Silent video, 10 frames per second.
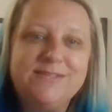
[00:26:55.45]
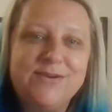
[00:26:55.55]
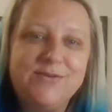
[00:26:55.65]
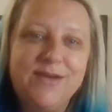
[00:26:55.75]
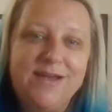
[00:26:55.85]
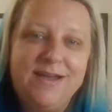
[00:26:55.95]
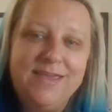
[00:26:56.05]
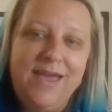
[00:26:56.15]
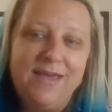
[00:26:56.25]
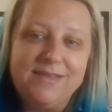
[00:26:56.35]
So
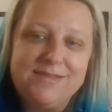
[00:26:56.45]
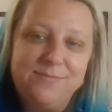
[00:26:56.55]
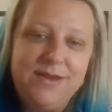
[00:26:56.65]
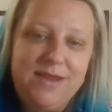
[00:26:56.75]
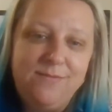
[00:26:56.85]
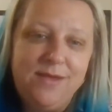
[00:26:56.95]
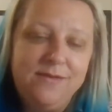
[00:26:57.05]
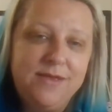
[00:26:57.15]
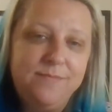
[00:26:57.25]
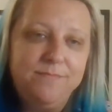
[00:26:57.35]
yeah, send me an email,